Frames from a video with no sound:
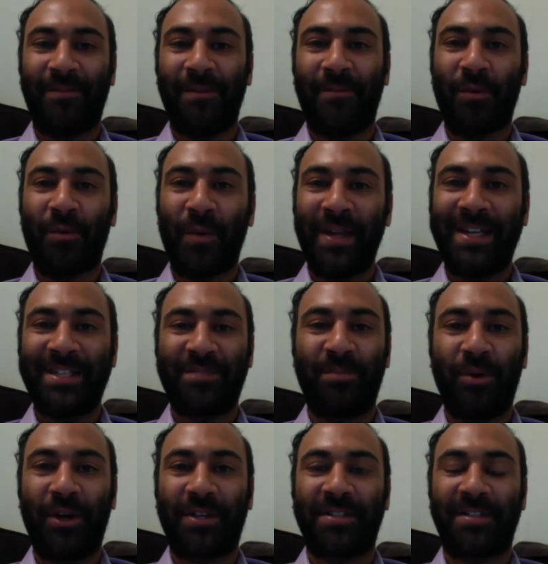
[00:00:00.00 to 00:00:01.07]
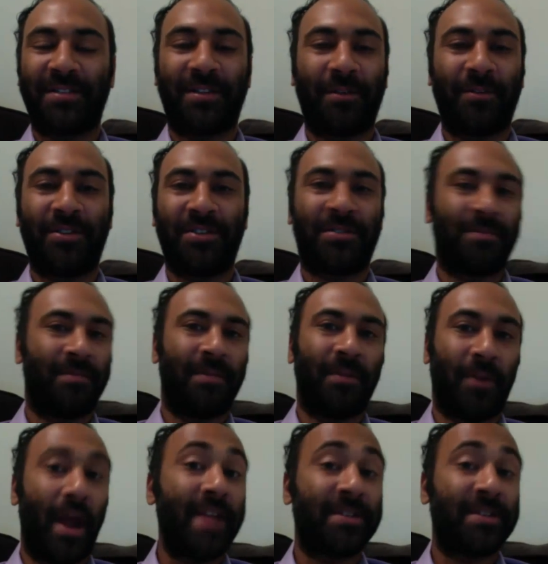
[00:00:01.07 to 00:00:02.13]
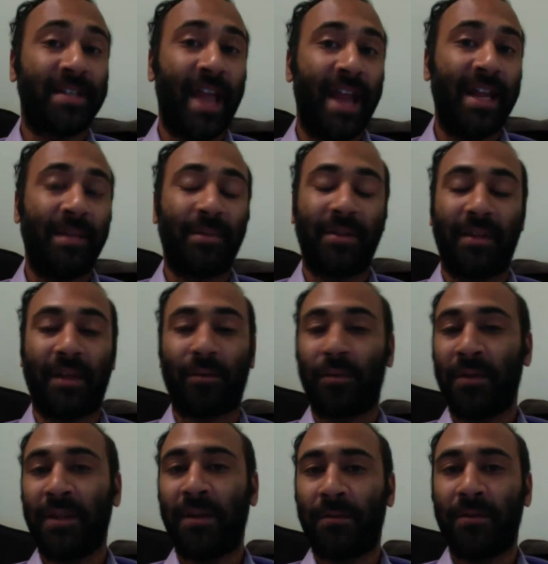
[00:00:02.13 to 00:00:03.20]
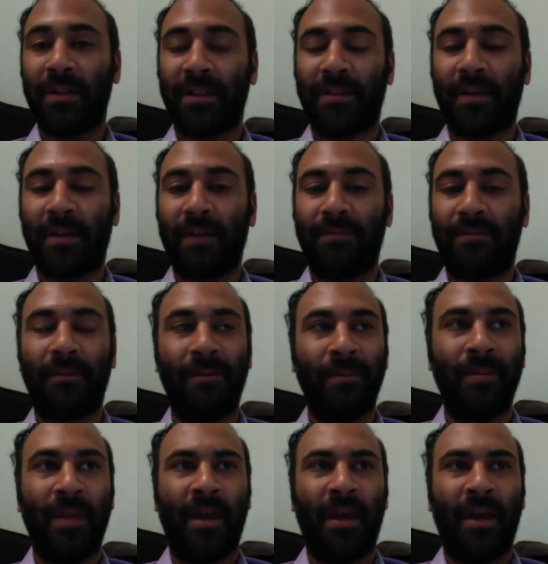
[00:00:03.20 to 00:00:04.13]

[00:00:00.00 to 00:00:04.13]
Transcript: If you read his books, they're entertaining, but like really, really thoughtful.